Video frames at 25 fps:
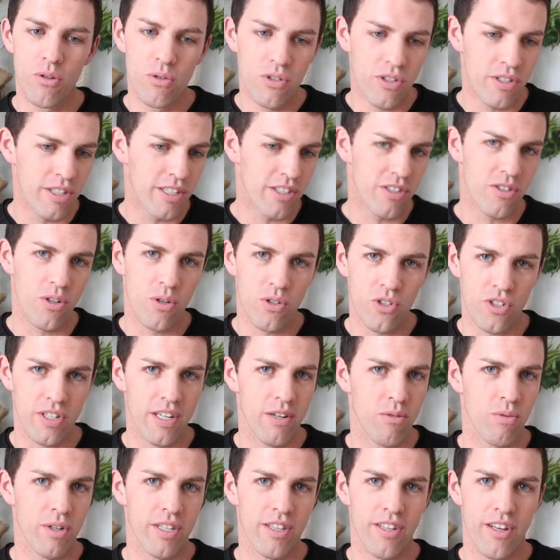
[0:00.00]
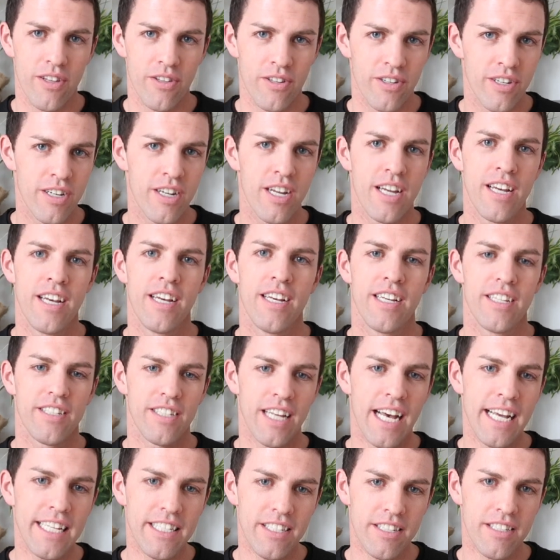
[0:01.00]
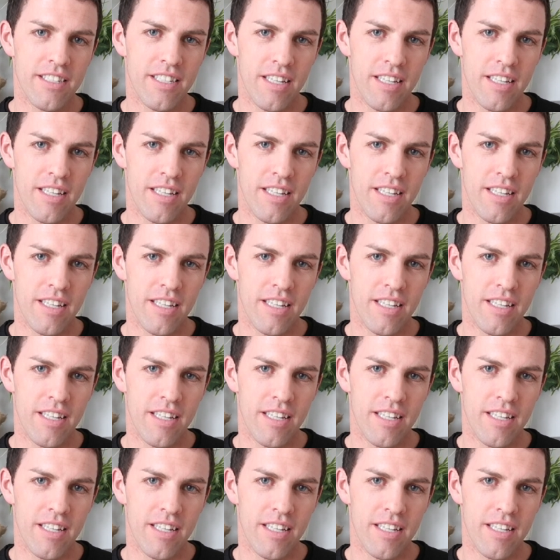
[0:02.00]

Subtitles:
usually associated with other signs